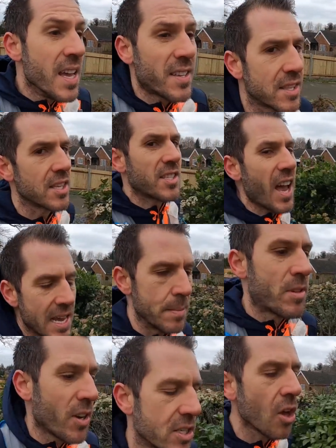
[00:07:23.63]
is the
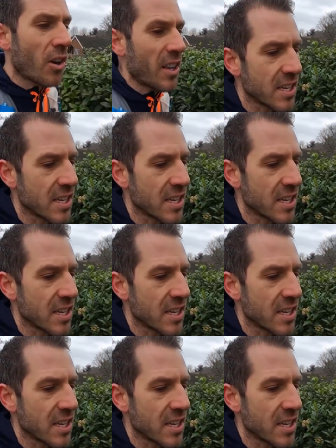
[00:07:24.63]
same. So it's not